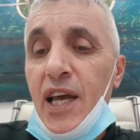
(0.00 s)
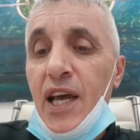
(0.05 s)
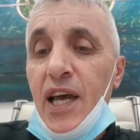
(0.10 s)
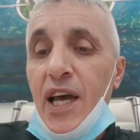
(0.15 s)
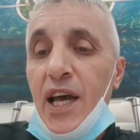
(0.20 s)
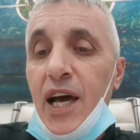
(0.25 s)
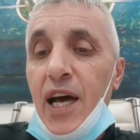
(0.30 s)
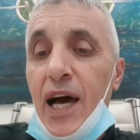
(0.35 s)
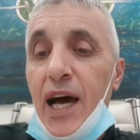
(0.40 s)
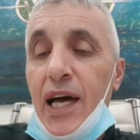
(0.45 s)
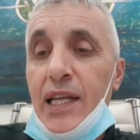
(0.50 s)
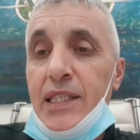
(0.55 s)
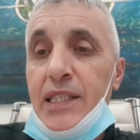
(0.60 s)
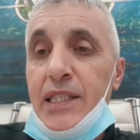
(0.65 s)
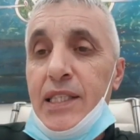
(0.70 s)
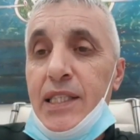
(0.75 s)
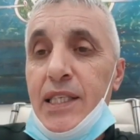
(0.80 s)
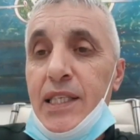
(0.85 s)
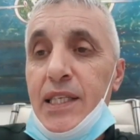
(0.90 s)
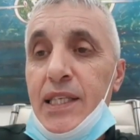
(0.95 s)
Mayor,
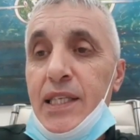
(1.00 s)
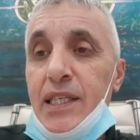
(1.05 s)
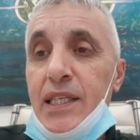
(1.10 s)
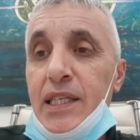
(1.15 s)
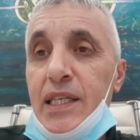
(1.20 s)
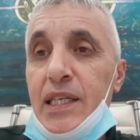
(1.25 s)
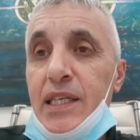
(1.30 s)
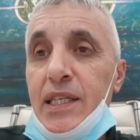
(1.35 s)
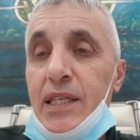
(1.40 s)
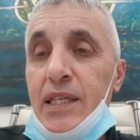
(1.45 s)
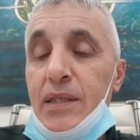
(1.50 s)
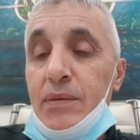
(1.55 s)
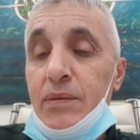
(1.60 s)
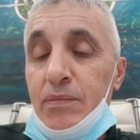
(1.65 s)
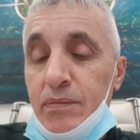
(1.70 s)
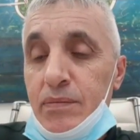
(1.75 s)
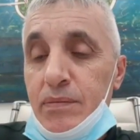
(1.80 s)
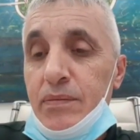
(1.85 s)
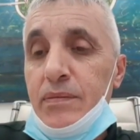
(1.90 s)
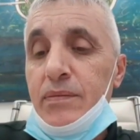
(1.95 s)
Mr. Mayor, as you
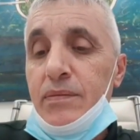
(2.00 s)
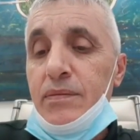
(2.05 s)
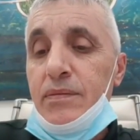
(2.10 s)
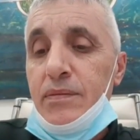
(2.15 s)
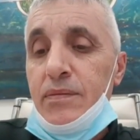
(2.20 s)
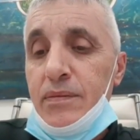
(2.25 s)
mentioned, there are